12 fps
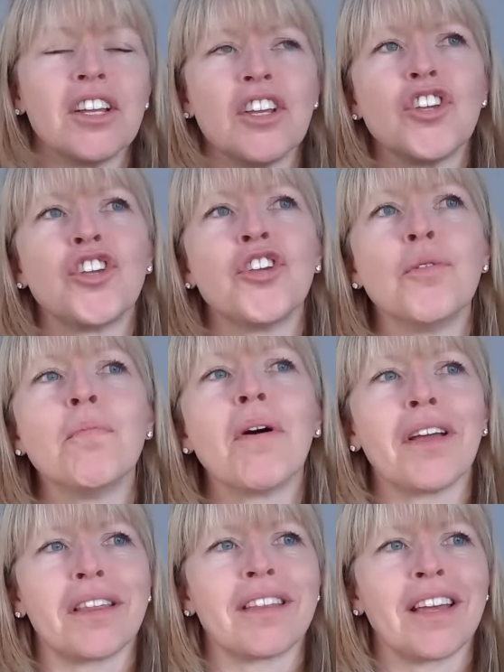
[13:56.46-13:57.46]
You
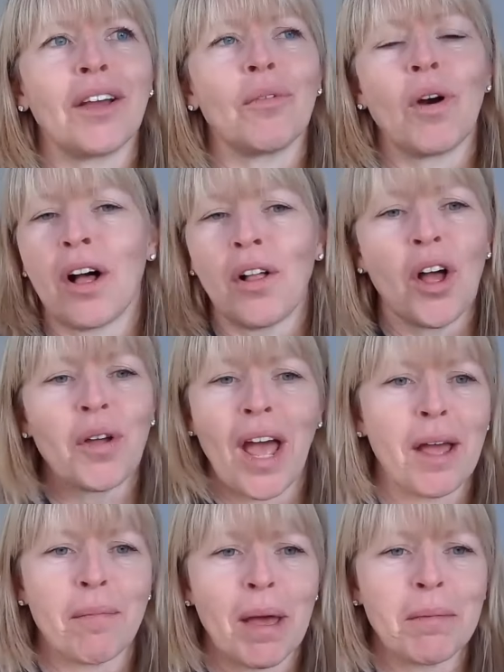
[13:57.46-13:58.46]
might think, well,
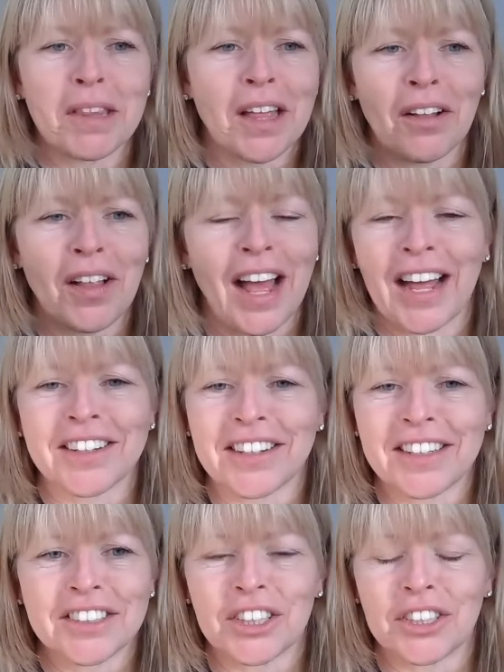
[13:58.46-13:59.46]
okay, maybe they'll add
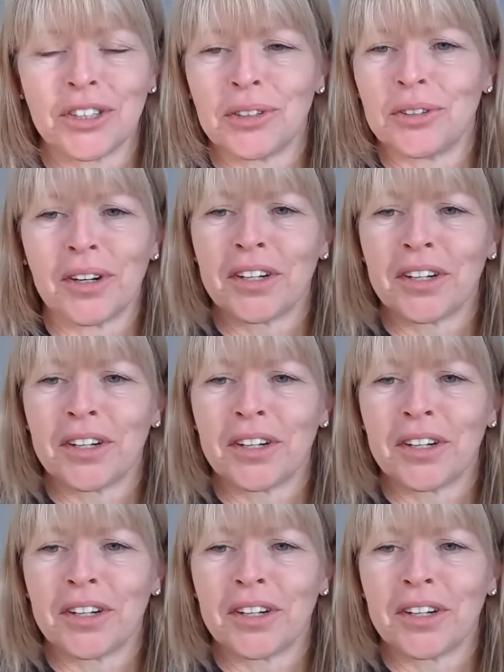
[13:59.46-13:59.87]
it to,